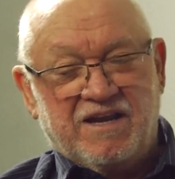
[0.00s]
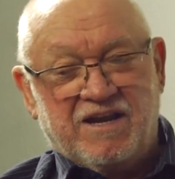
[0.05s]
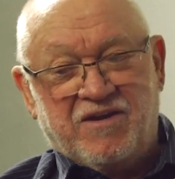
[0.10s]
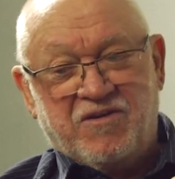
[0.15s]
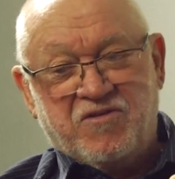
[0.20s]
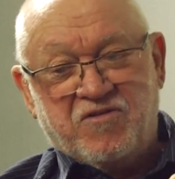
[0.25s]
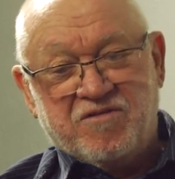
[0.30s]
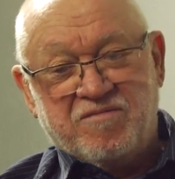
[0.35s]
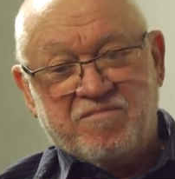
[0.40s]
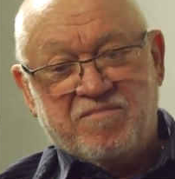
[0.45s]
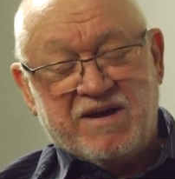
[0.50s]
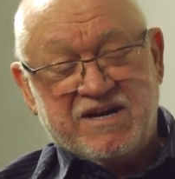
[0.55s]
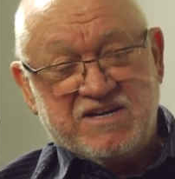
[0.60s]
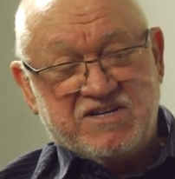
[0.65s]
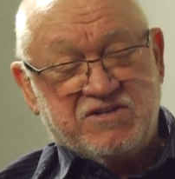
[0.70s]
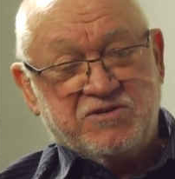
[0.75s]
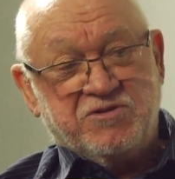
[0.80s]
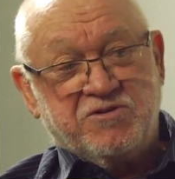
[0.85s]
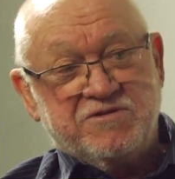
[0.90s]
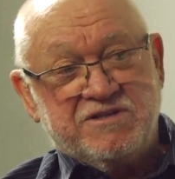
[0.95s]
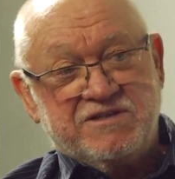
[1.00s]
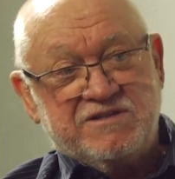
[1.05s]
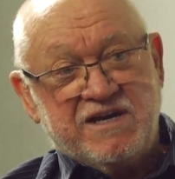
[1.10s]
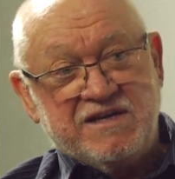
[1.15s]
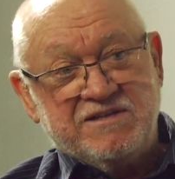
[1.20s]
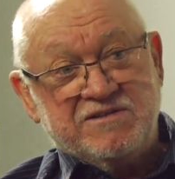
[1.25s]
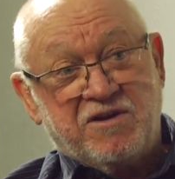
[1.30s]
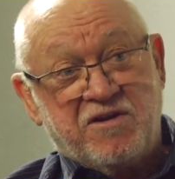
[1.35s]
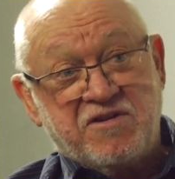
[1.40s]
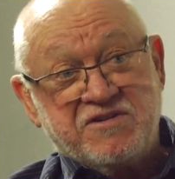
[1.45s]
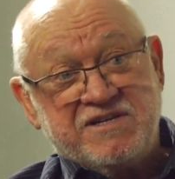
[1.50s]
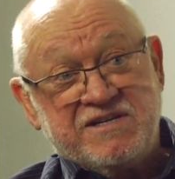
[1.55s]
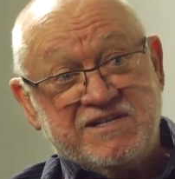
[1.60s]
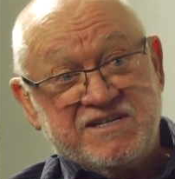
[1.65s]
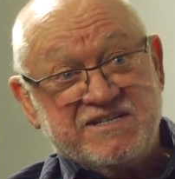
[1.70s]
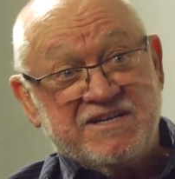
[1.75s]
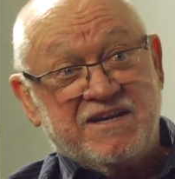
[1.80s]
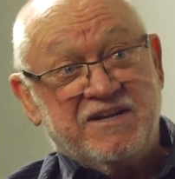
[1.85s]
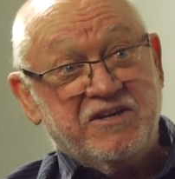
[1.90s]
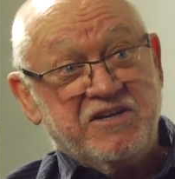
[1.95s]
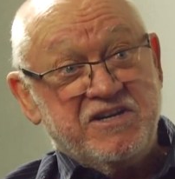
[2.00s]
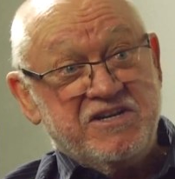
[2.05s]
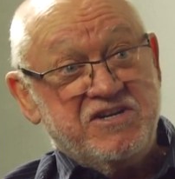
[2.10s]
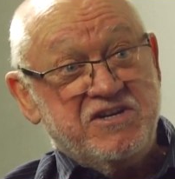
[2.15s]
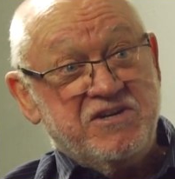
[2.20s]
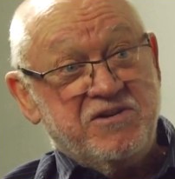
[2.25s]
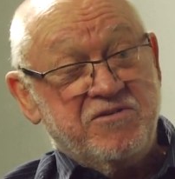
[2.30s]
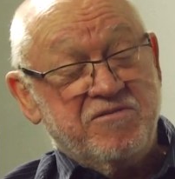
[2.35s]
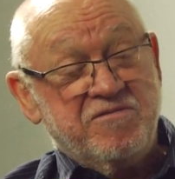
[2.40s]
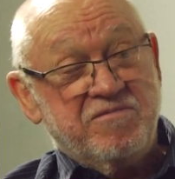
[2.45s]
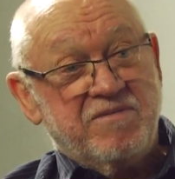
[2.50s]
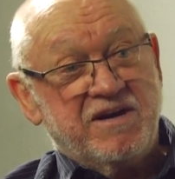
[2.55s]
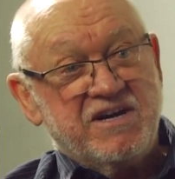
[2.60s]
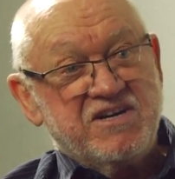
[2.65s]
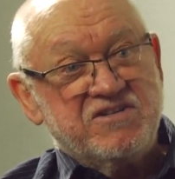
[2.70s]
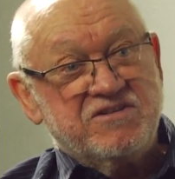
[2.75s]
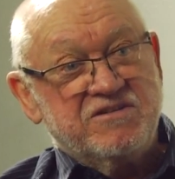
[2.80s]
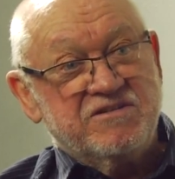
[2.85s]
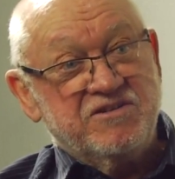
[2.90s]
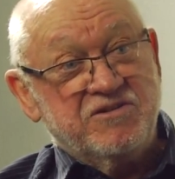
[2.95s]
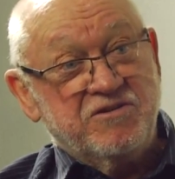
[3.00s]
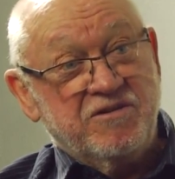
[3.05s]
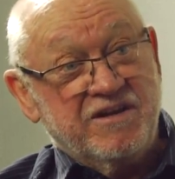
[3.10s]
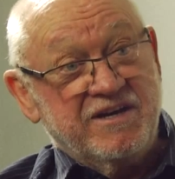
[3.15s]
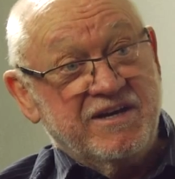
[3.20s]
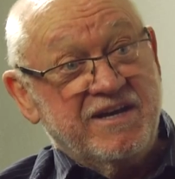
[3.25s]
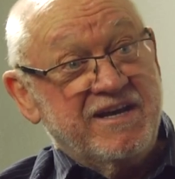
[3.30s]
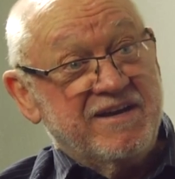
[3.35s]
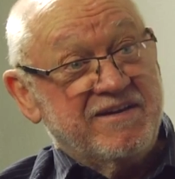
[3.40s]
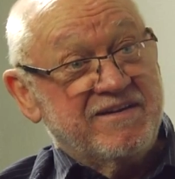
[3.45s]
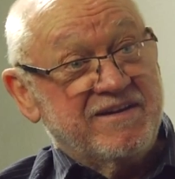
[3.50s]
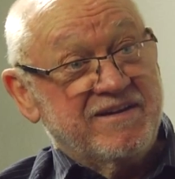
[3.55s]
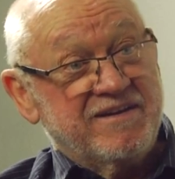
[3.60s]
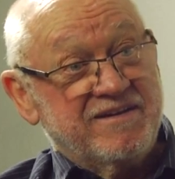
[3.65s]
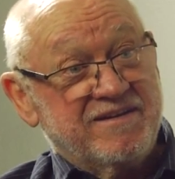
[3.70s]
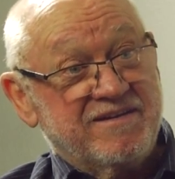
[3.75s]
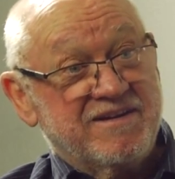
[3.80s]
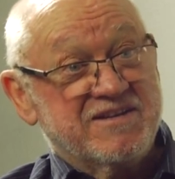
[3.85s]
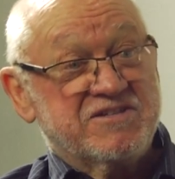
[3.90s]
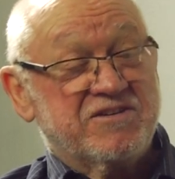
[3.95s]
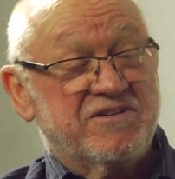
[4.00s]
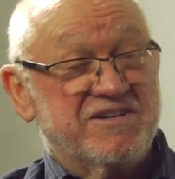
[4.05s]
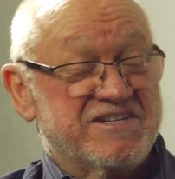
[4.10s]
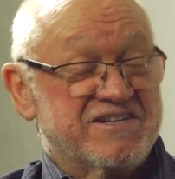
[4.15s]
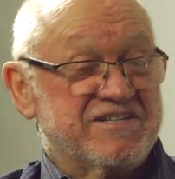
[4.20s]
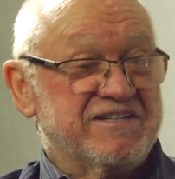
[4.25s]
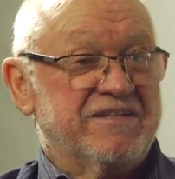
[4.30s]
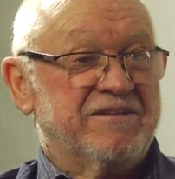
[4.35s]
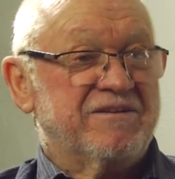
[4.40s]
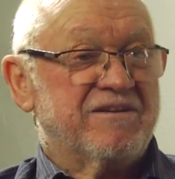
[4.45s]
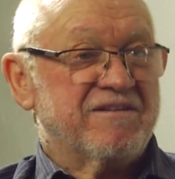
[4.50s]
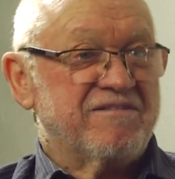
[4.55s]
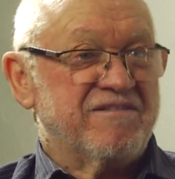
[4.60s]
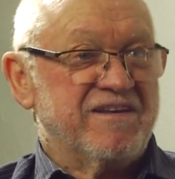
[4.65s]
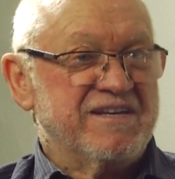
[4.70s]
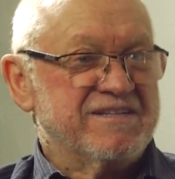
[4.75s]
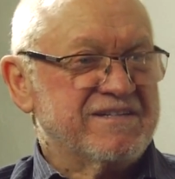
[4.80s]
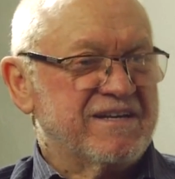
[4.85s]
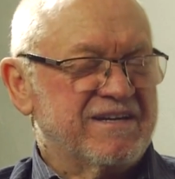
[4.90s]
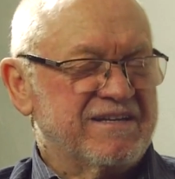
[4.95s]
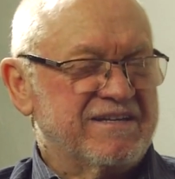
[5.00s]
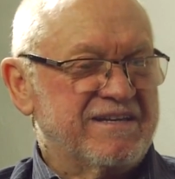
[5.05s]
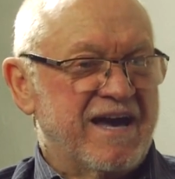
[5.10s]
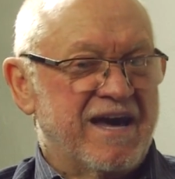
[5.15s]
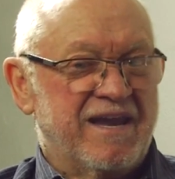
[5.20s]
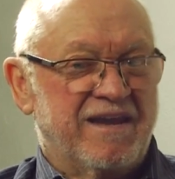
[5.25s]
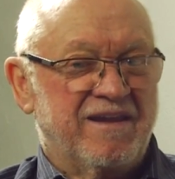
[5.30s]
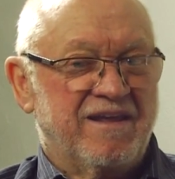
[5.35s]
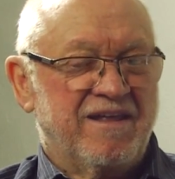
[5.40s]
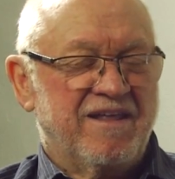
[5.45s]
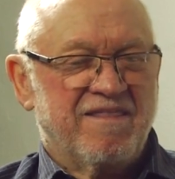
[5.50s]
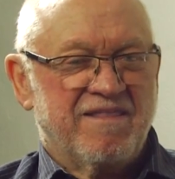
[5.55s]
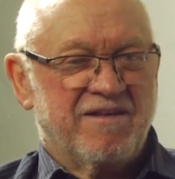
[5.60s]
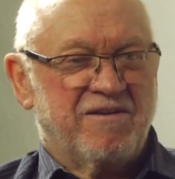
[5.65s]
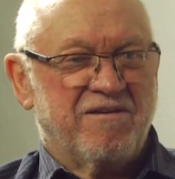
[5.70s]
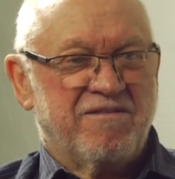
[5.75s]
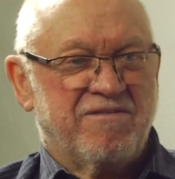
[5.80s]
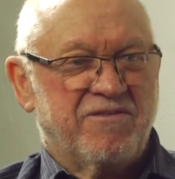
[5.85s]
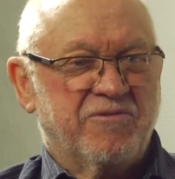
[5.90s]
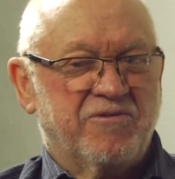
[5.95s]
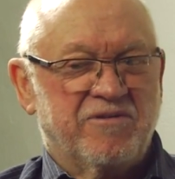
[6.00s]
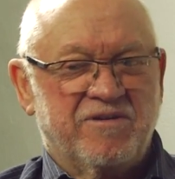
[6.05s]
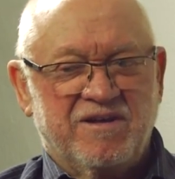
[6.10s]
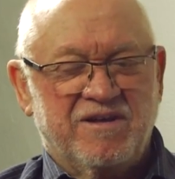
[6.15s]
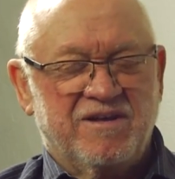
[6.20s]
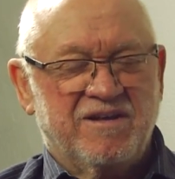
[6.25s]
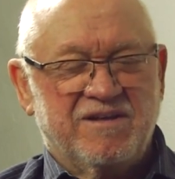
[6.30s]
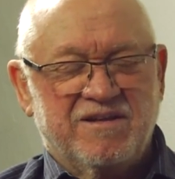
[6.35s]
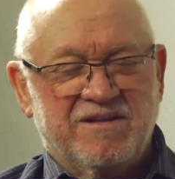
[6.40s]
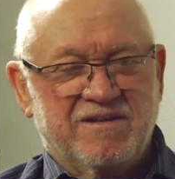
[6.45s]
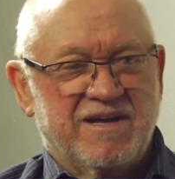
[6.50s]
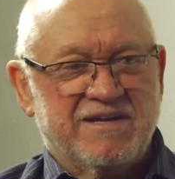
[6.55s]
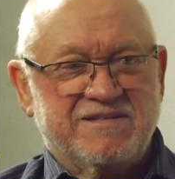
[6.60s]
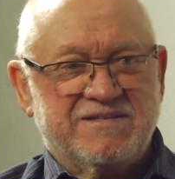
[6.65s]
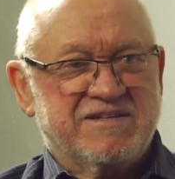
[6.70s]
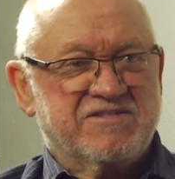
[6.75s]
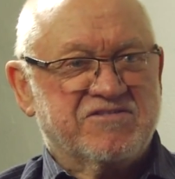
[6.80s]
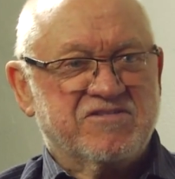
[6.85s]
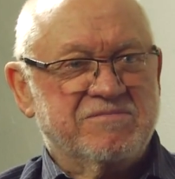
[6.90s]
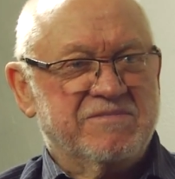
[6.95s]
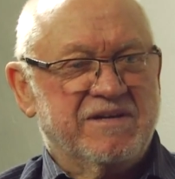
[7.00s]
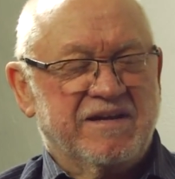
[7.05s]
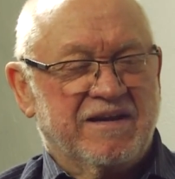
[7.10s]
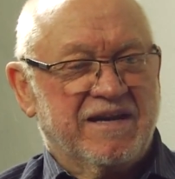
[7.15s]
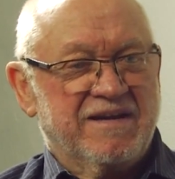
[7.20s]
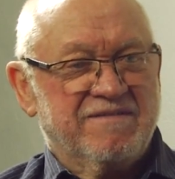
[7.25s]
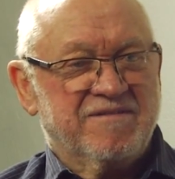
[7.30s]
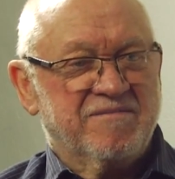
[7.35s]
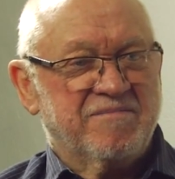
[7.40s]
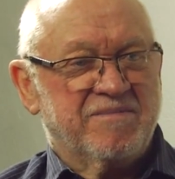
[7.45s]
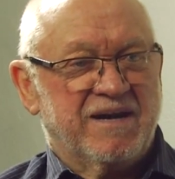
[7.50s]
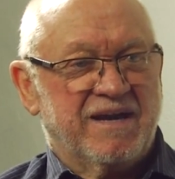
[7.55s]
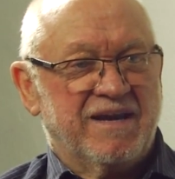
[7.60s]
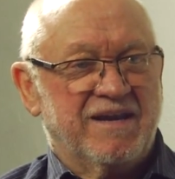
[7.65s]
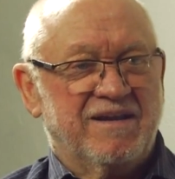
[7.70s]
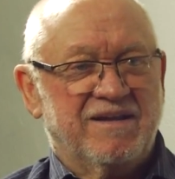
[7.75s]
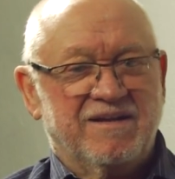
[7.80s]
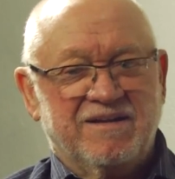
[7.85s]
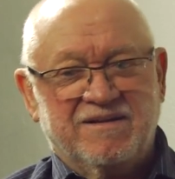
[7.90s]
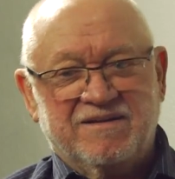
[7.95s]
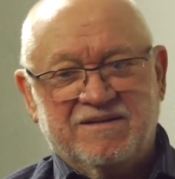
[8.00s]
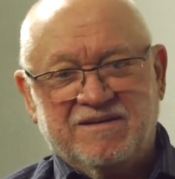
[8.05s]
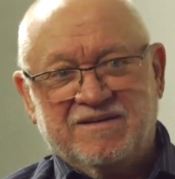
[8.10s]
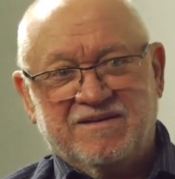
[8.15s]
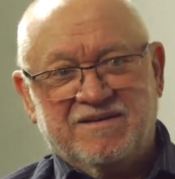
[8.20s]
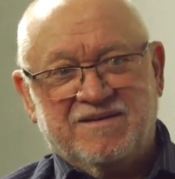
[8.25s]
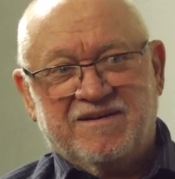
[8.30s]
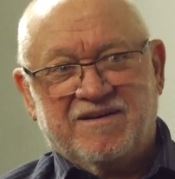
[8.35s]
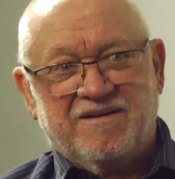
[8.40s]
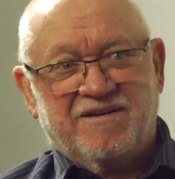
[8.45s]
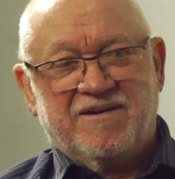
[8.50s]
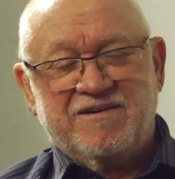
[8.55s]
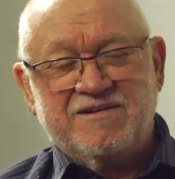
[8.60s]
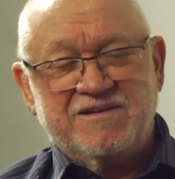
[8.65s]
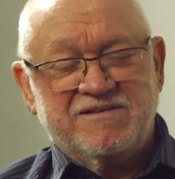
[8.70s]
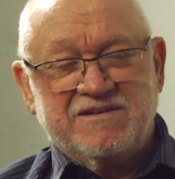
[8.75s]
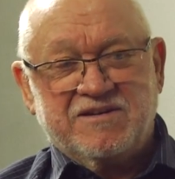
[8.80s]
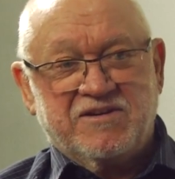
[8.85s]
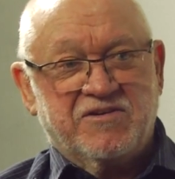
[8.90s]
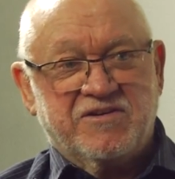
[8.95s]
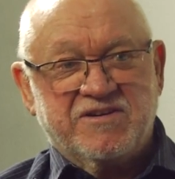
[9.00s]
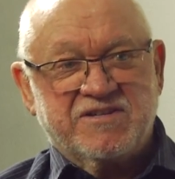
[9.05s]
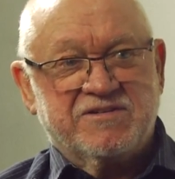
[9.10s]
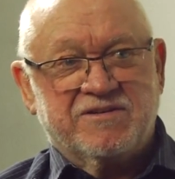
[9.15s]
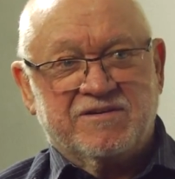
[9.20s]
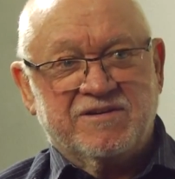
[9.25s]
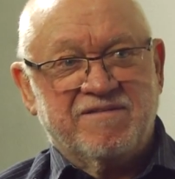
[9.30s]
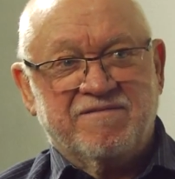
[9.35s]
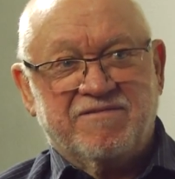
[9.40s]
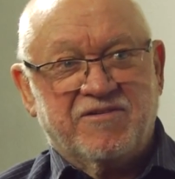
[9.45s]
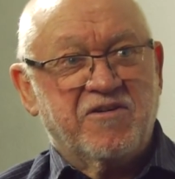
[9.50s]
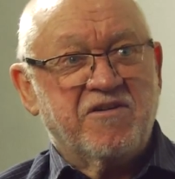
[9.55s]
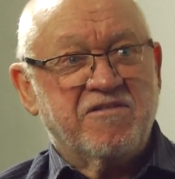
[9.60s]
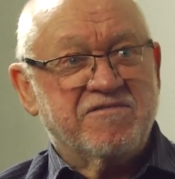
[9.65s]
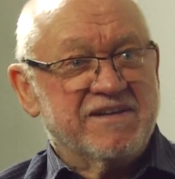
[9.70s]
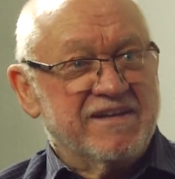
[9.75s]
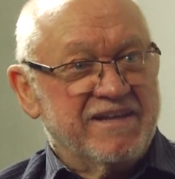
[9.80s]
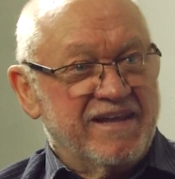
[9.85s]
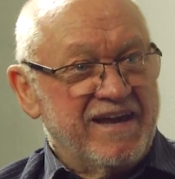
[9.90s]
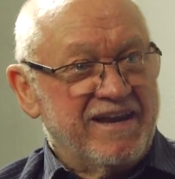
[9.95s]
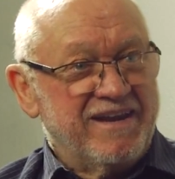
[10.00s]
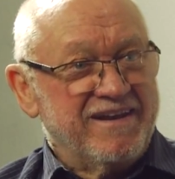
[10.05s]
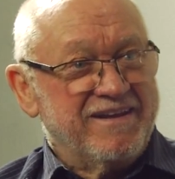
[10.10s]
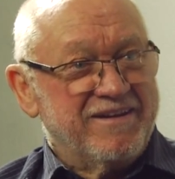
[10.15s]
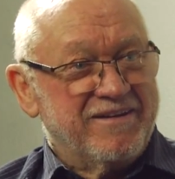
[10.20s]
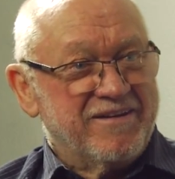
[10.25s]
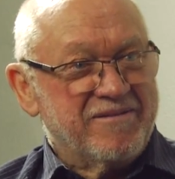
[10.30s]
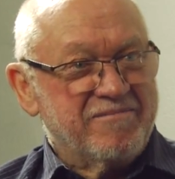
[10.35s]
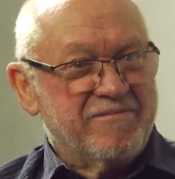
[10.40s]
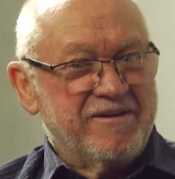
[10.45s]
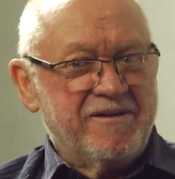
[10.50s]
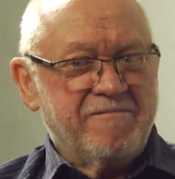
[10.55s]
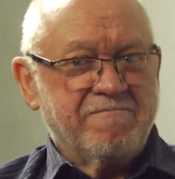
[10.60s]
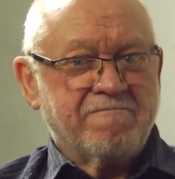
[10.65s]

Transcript: look, make sure the technology doesn't lead you. Make sure you lead it, because I see a lot of things that are done that I thought that's extremely clever, but I think the guys got involved in that. You know what I